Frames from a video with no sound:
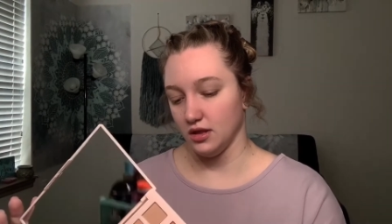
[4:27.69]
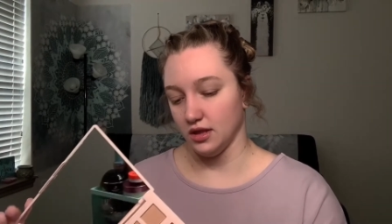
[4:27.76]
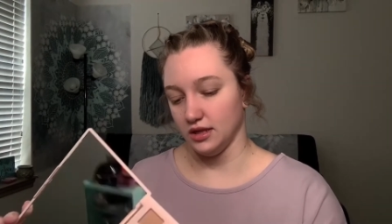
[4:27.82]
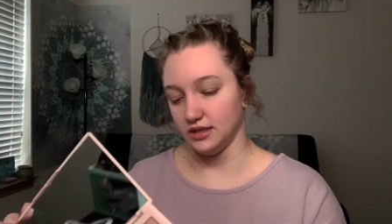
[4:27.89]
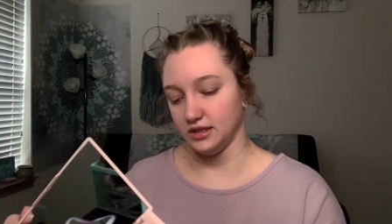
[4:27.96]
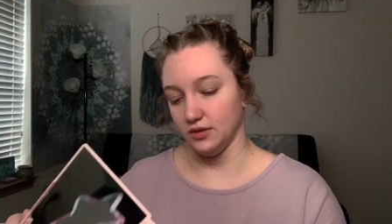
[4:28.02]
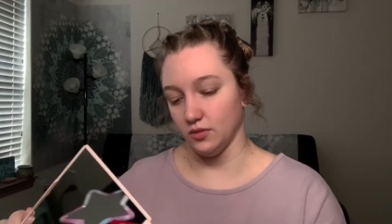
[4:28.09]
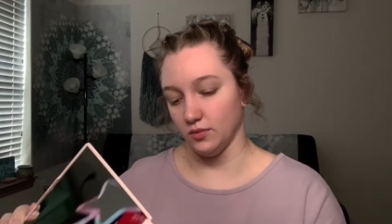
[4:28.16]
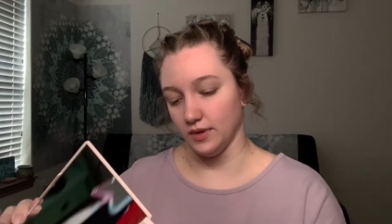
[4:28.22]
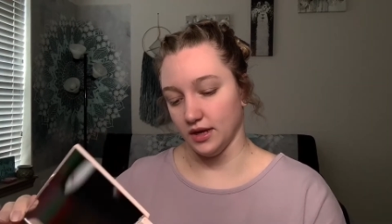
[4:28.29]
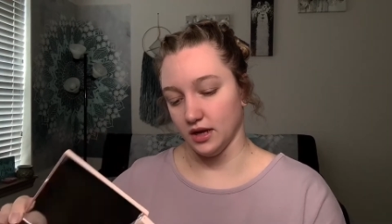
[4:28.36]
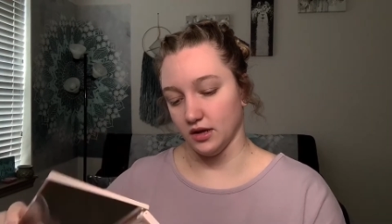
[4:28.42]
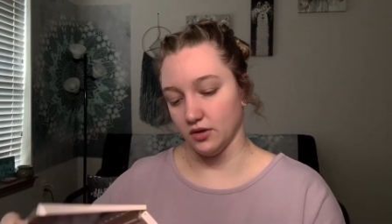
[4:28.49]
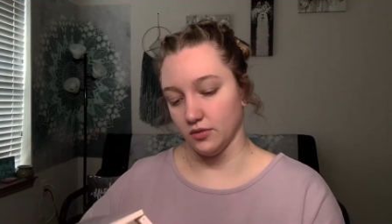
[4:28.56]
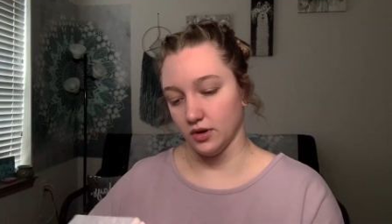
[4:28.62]
Let's see what we
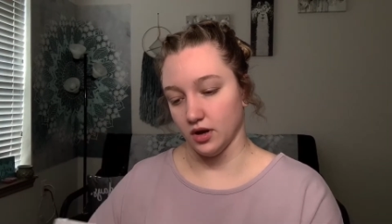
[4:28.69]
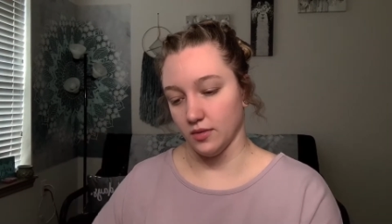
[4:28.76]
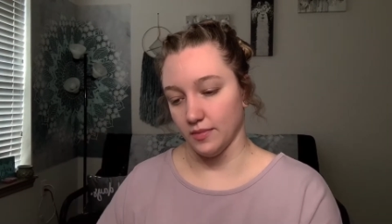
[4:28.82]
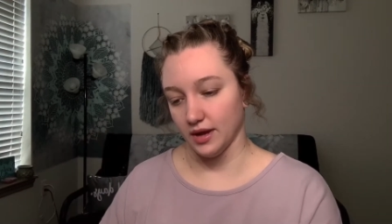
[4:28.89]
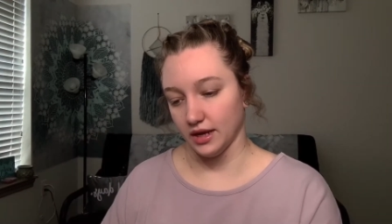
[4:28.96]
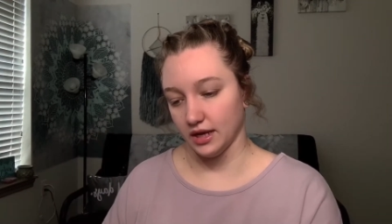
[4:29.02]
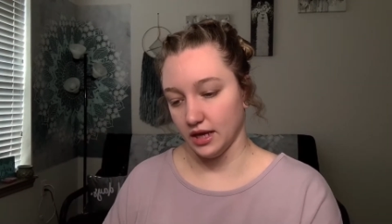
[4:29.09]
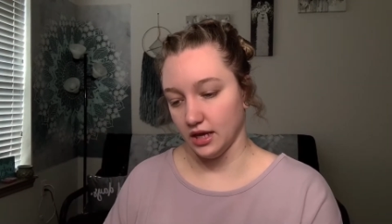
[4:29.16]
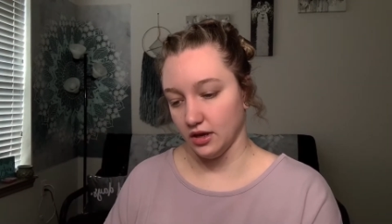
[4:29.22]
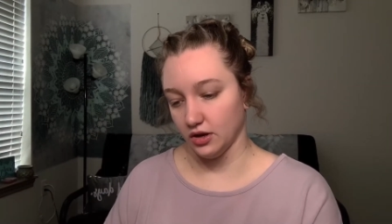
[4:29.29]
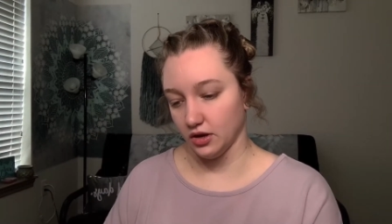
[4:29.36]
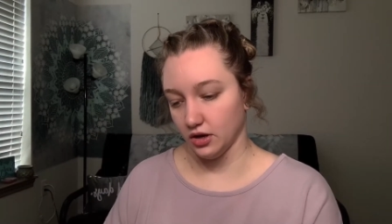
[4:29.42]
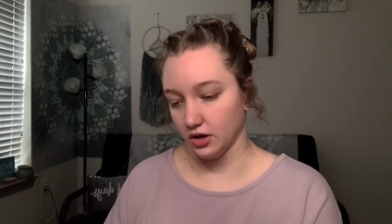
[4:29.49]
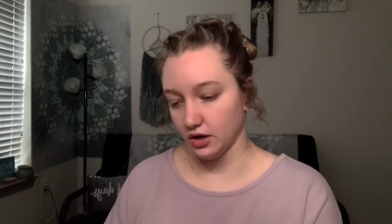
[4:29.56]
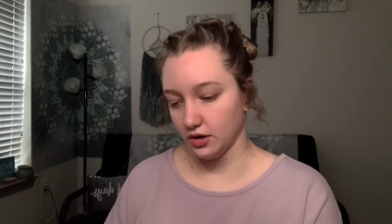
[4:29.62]
got going on back
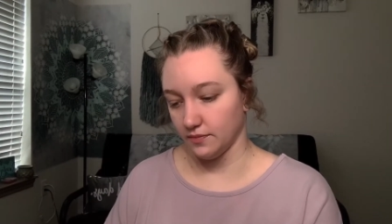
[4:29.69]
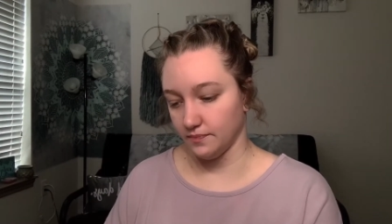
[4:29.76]
here.